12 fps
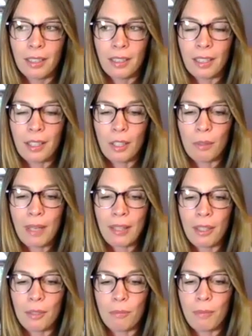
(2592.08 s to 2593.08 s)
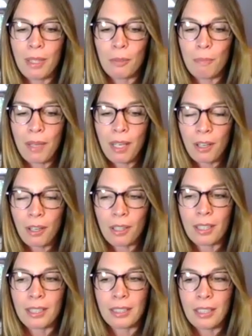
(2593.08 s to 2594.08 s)
I think being a parent
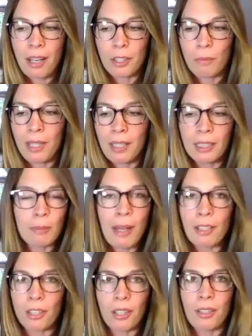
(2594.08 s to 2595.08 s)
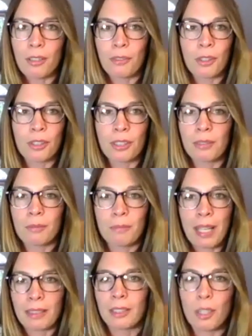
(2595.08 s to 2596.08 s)
has got to be, especially in the first
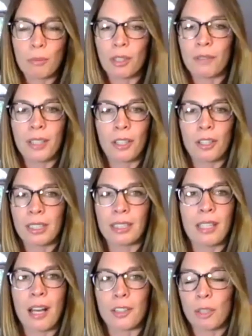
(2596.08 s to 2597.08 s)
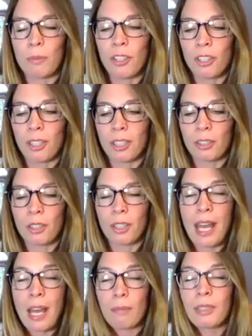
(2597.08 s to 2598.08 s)
X number of years, has got to be just
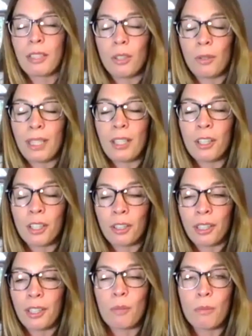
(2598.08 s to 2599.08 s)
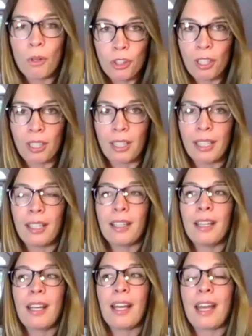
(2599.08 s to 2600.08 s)
absolutely, utterly, emotionally,
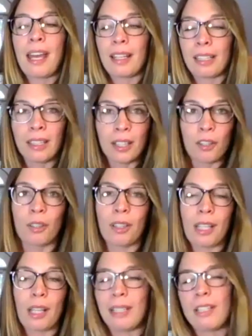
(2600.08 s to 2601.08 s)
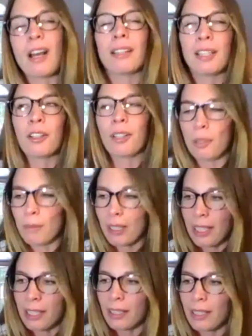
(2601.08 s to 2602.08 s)
and literally, I mean, not literally, but
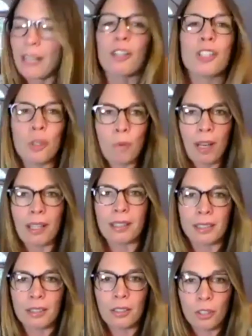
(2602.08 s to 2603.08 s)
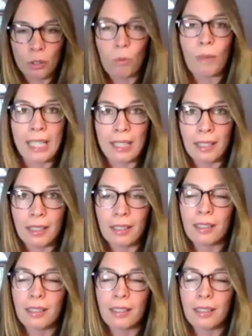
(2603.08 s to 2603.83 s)
like energy-wise, draining.